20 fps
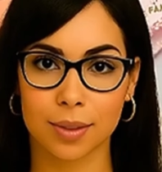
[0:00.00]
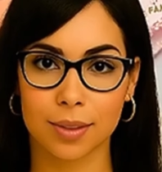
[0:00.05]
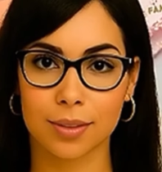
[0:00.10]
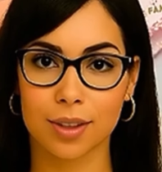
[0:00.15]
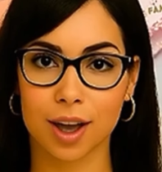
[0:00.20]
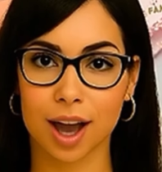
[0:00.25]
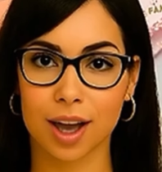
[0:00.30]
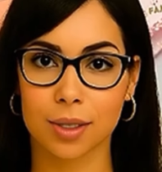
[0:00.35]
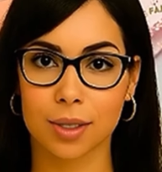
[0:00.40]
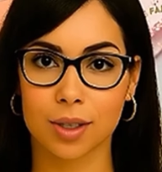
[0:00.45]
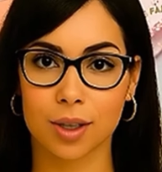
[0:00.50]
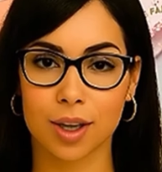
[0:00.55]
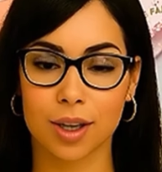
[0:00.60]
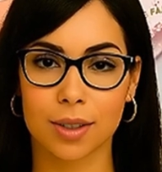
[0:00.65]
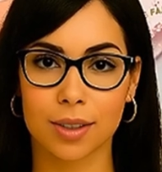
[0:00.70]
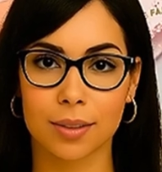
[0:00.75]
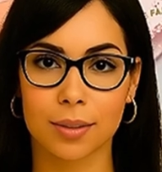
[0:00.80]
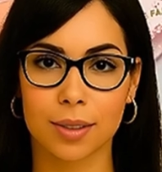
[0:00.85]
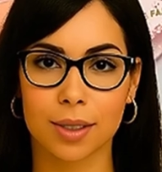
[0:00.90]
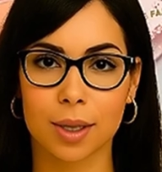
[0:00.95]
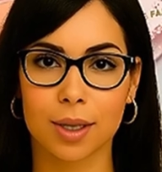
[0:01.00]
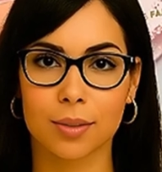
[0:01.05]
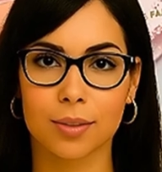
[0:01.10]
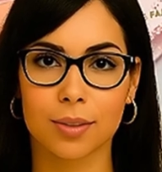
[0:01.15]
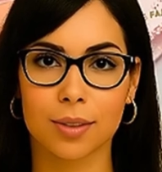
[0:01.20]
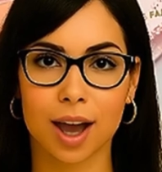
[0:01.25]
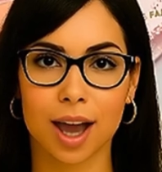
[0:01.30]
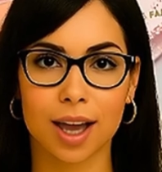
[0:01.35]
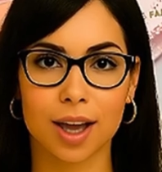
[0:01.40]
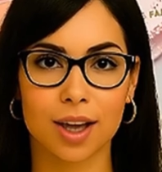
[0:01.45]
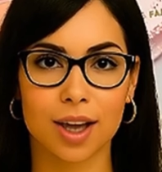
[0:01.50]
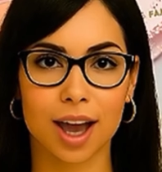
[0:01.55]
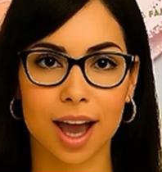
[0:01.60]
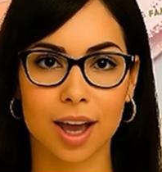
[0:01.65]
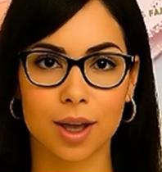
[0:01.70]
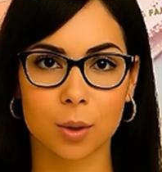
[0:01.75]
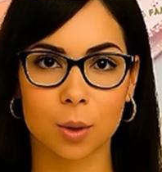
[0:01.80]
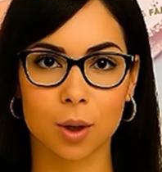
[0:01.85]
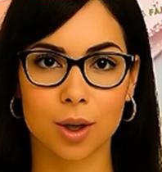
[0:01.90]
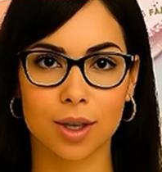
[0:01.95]
Father, the fire
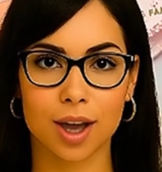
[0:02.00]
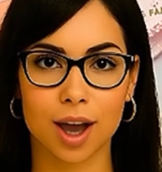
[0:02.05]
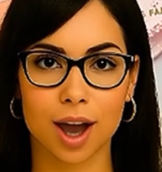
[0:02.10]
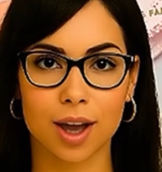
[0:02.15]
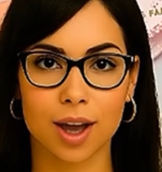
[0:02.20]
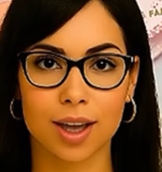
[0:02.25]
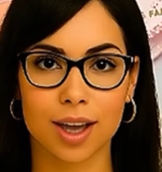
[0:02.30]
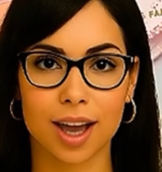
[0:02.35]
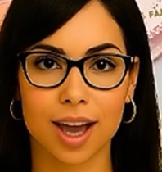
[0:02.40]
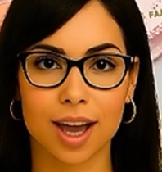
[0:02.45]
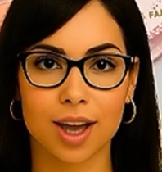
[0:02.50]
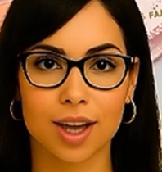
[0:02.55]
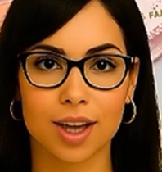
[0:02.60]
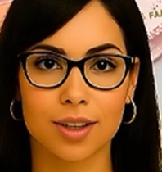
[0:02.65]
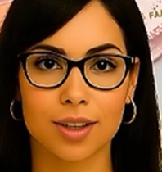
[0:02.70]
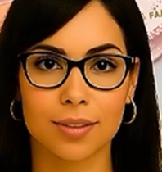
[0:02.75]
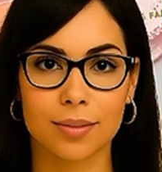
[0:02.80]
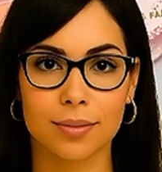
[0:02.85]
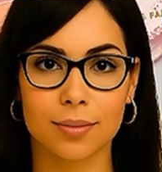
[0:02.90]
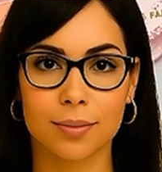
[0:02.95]
and wood are here,